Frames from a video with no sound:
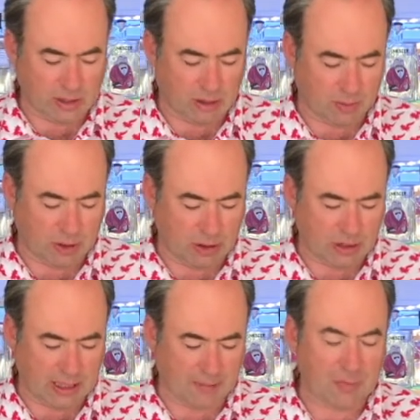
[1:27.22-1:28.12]
producing,
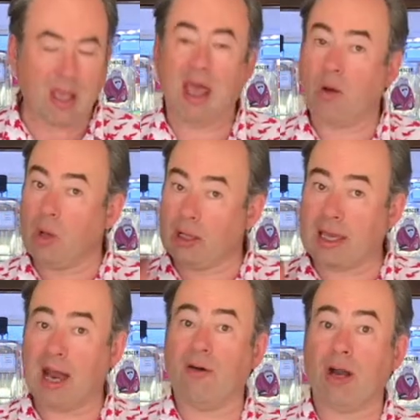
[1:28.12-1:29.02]
and we'll
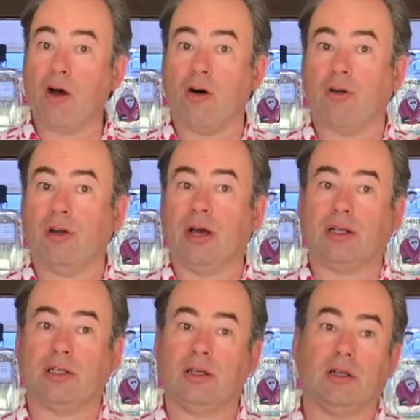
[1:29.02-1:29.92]
carry on
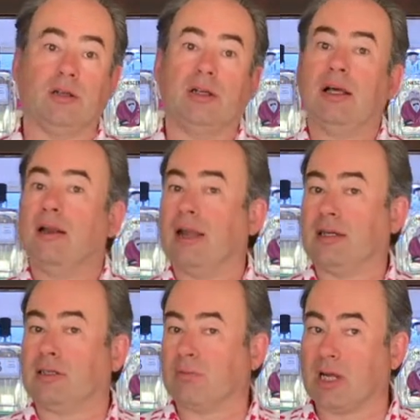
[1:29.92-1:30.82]
until late
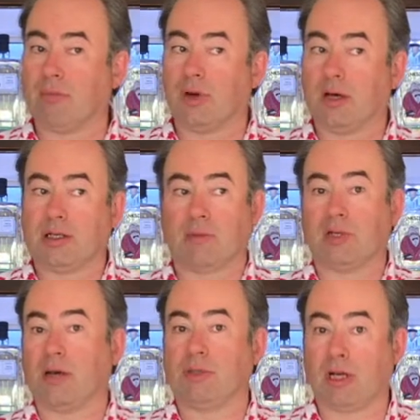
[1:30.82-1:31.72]
September,
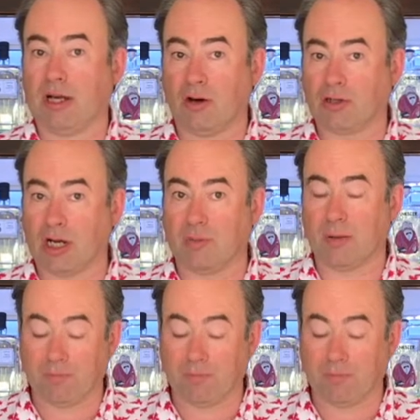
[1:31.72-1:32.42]
sometimes early October.